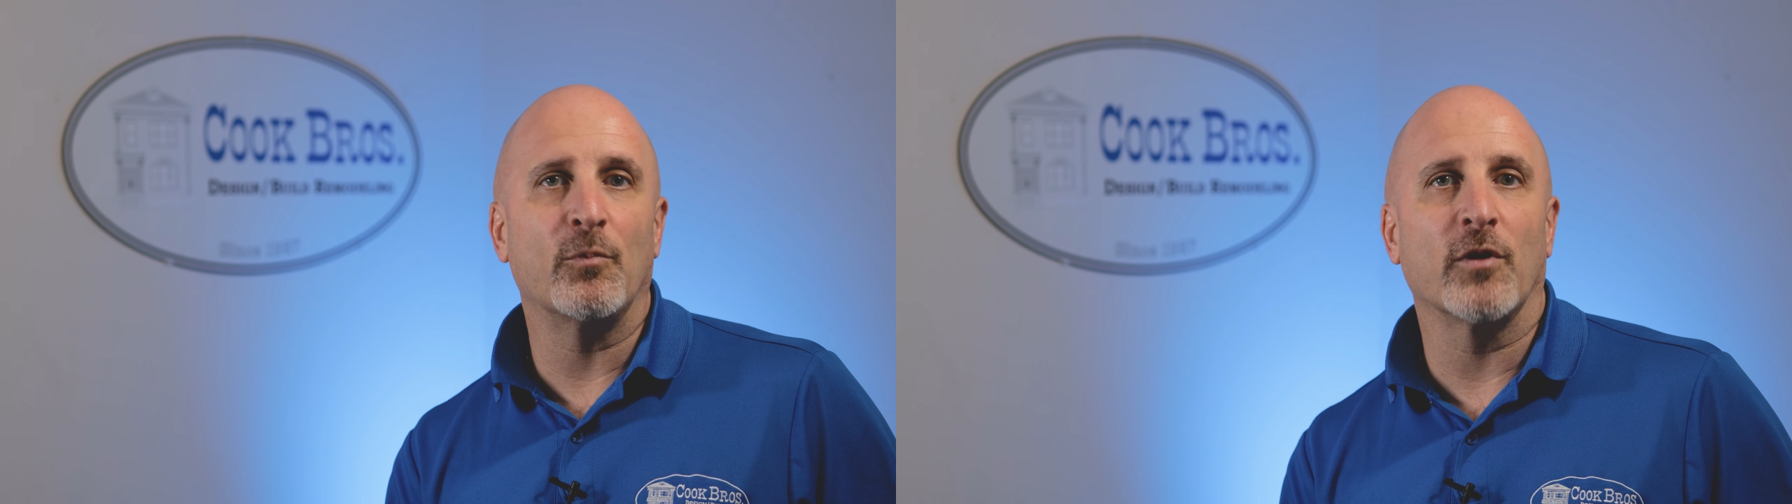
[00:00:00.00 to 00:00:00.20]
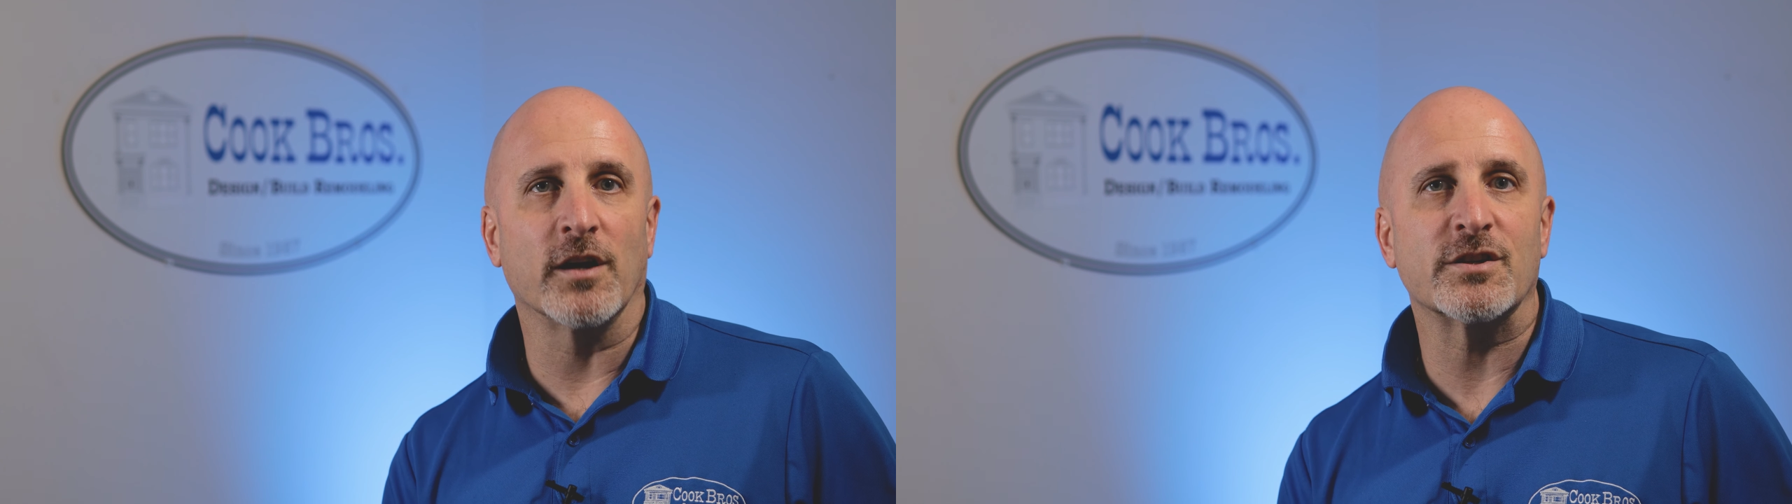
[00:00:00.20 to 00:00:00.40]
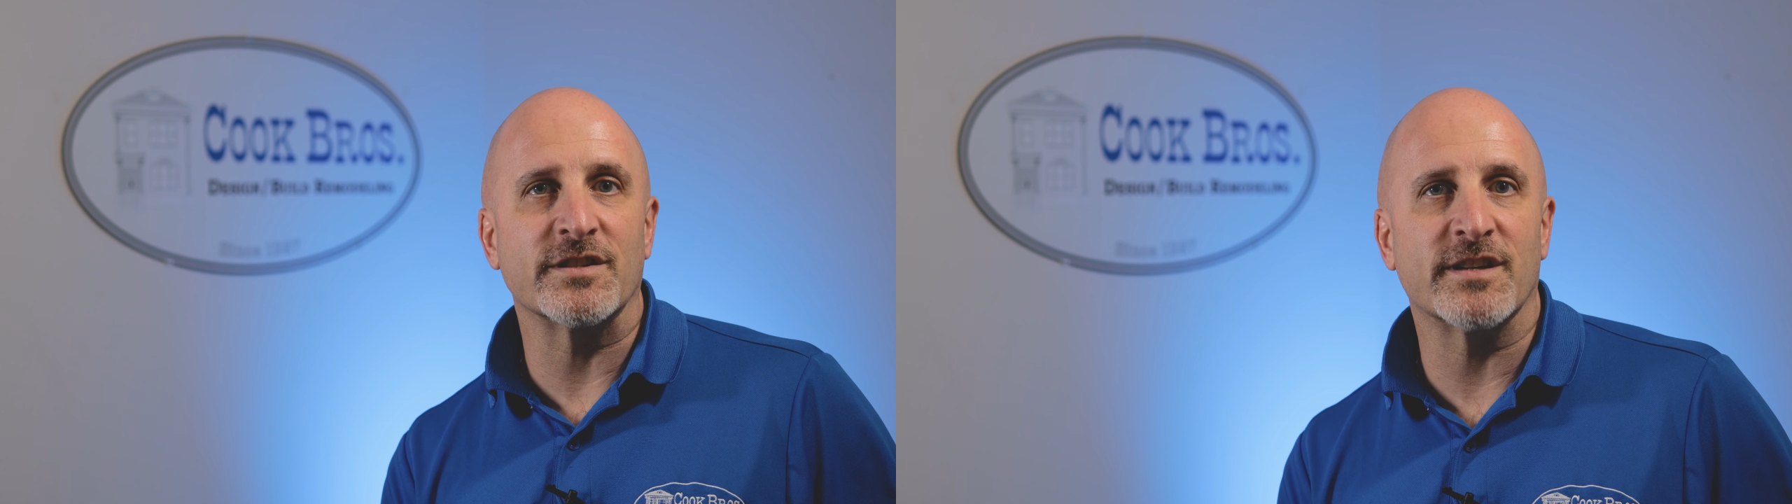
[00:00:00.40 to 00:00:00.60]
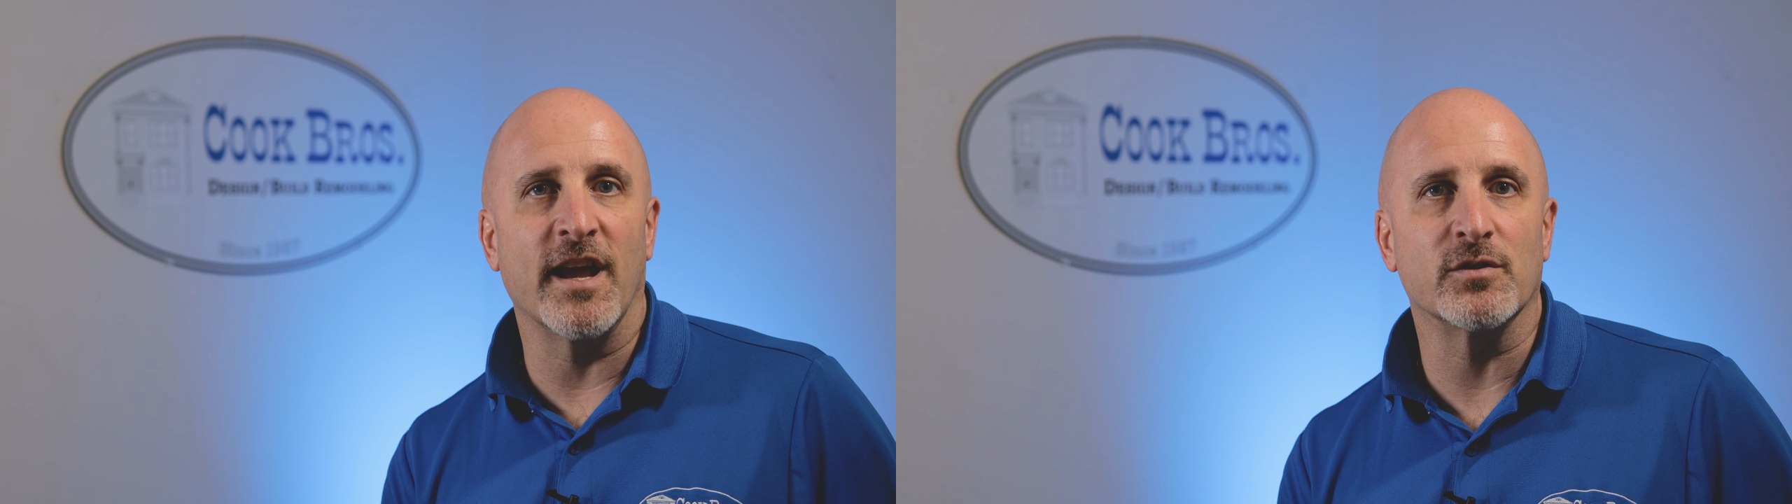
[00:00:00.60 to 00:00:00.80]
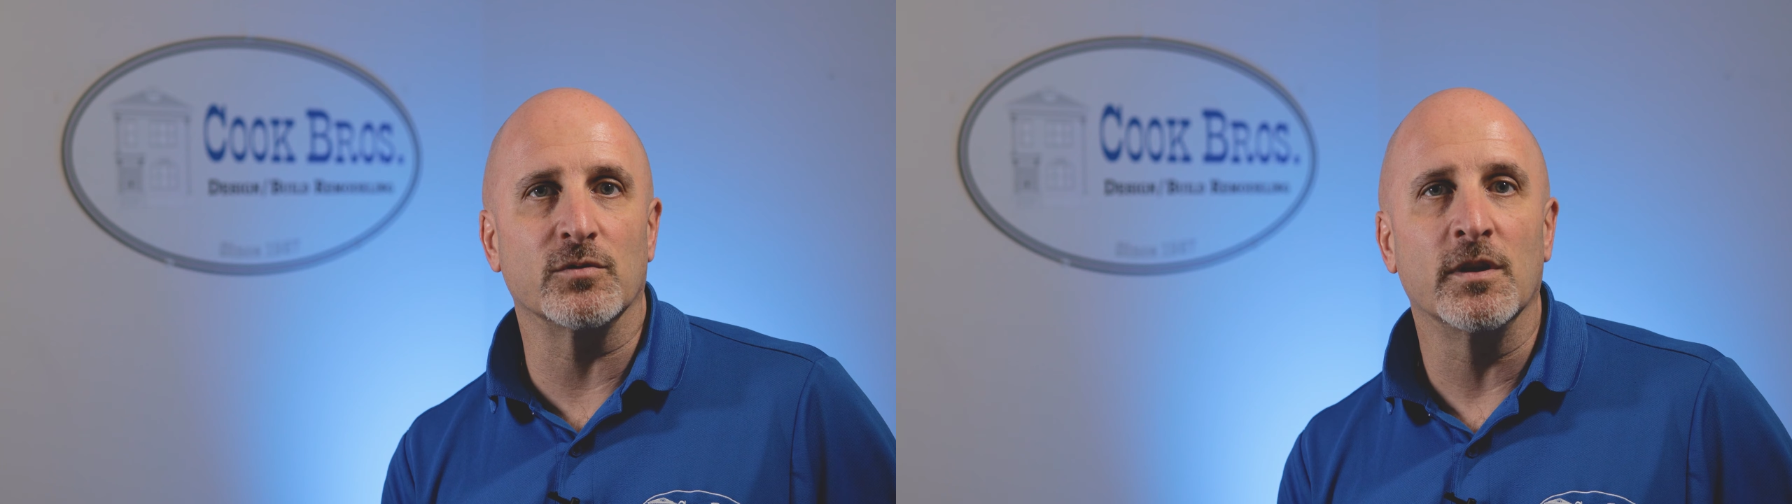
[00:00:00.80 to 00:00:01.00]
production
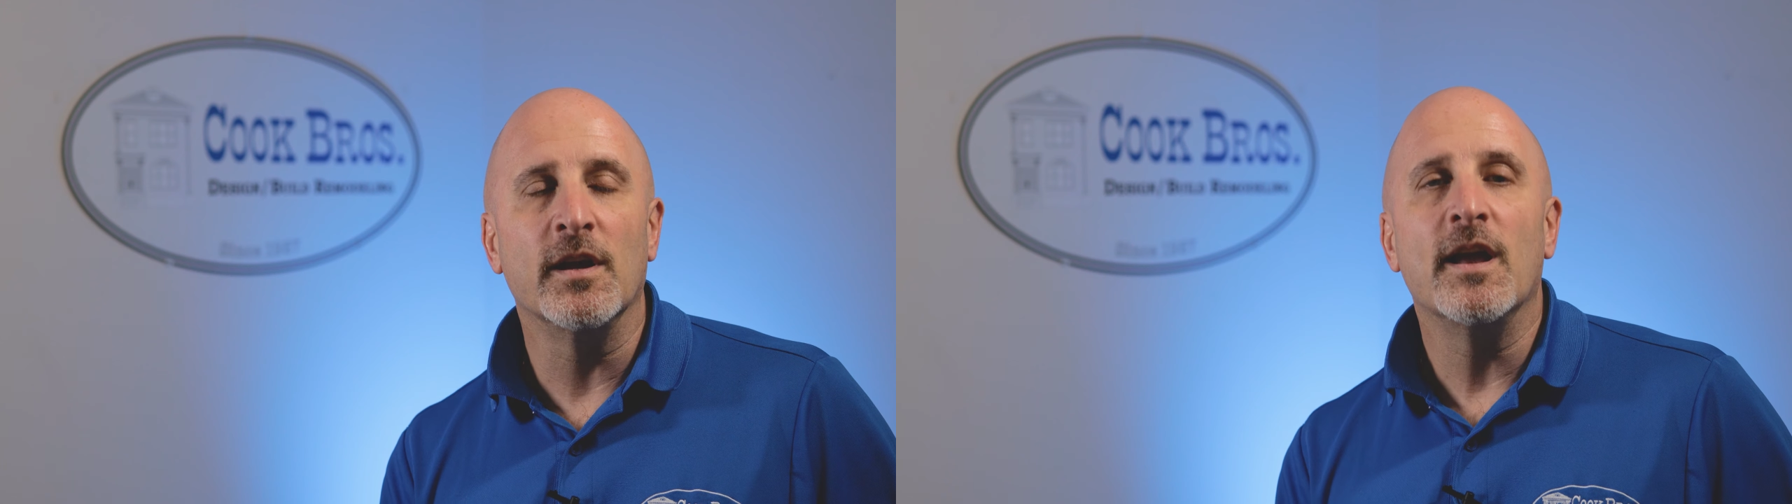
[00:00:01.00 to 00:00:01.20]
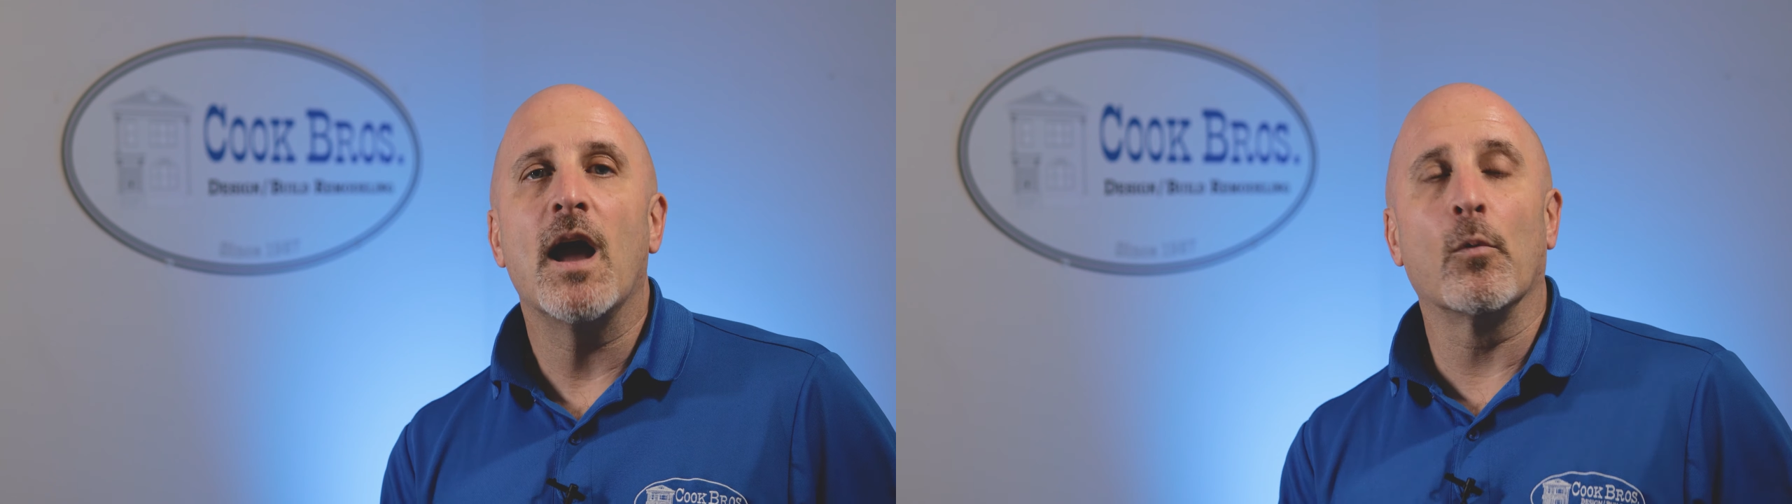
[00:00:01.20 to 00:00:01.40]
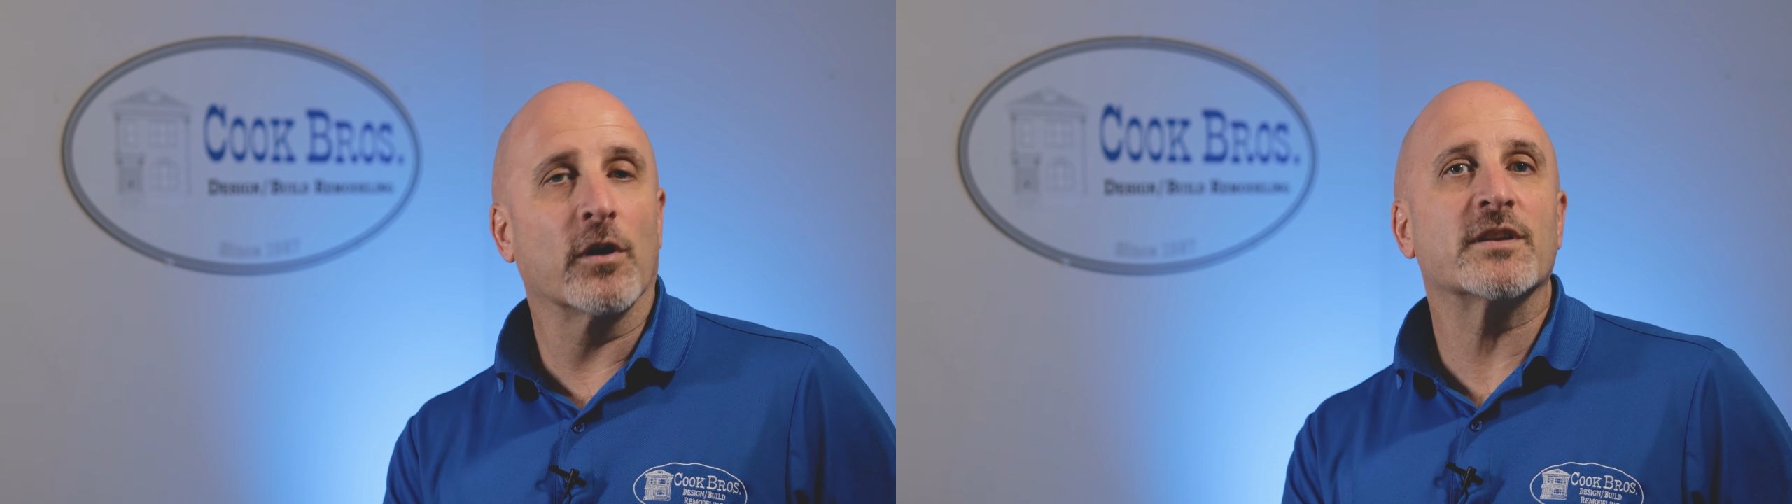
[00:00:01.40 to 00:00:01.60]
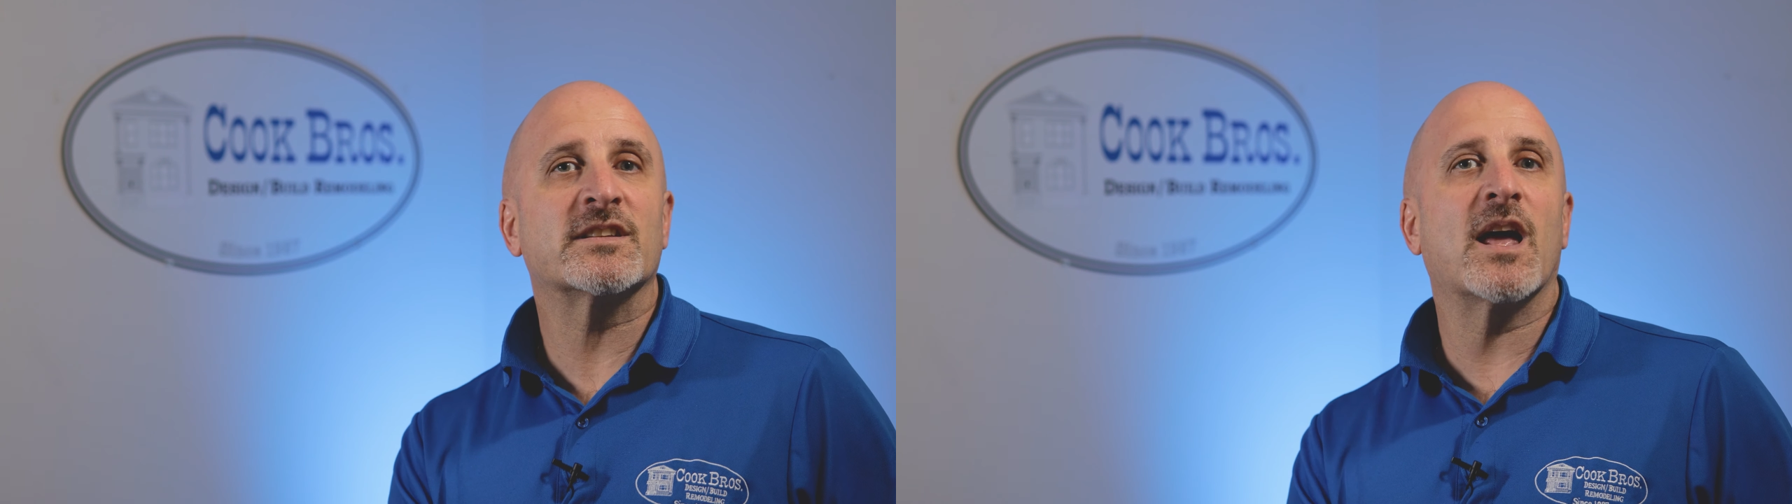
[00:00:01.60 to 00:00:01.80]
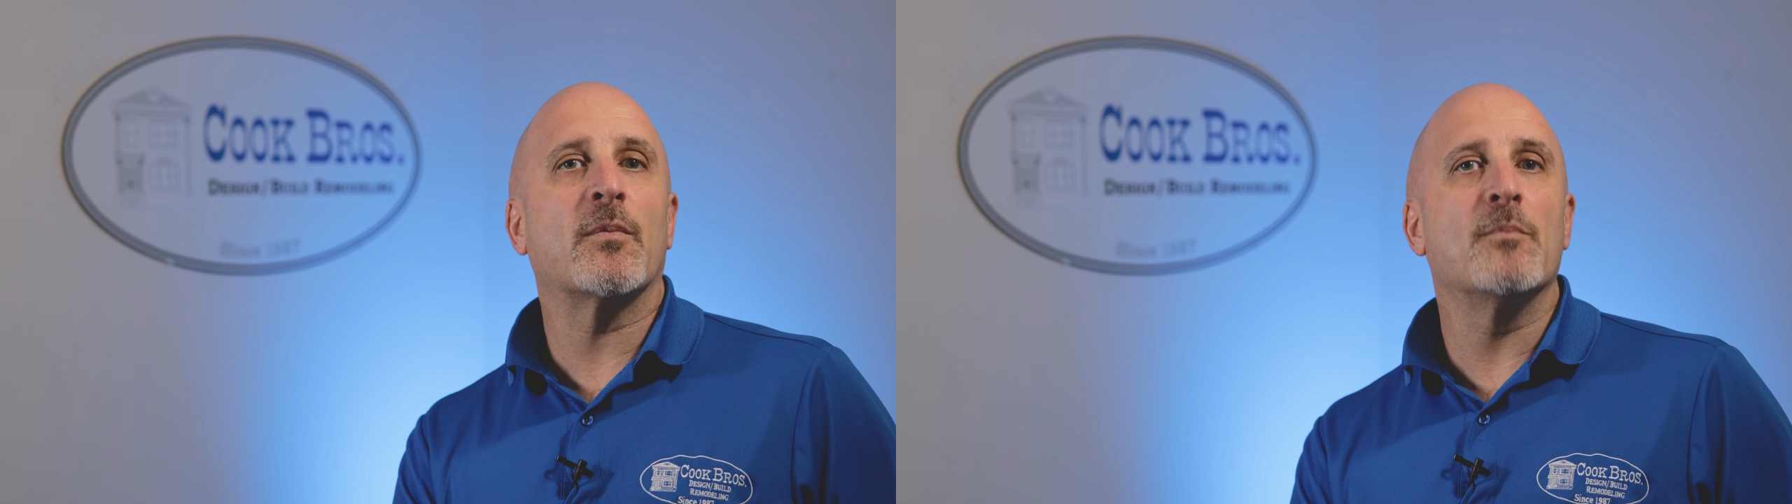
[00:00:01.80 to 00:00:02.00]
schedule, and we're going to
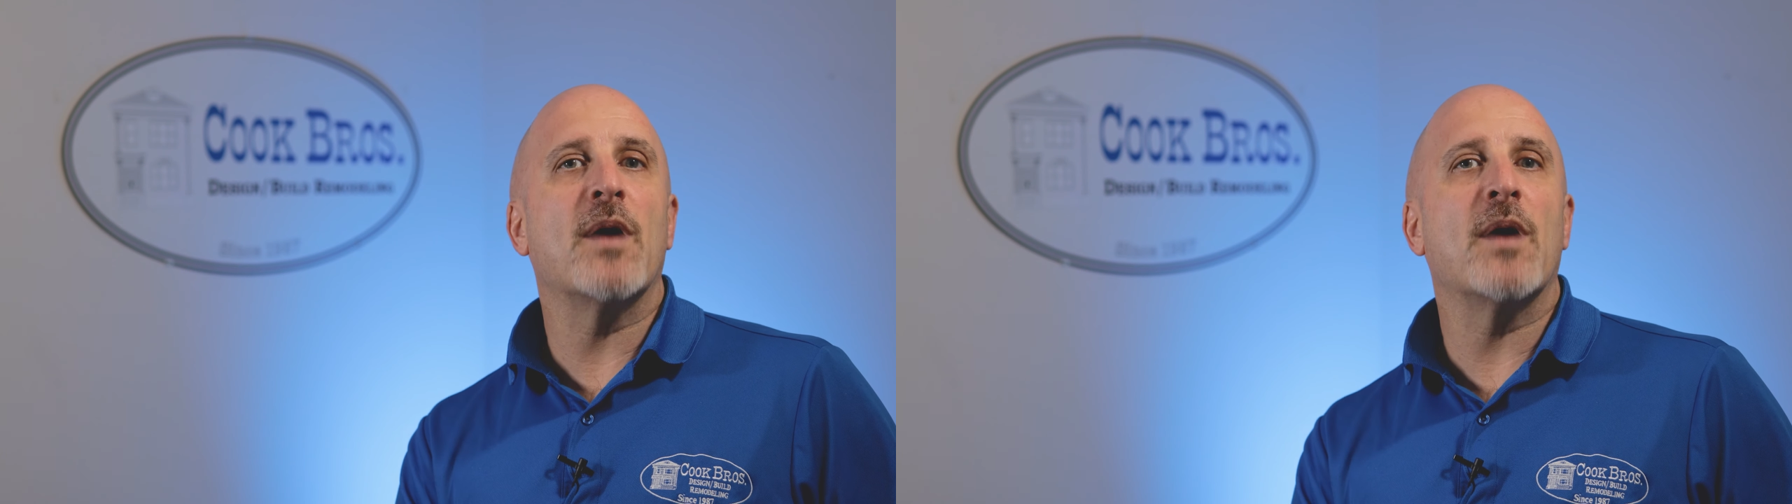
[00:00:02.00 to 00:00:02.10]
set up a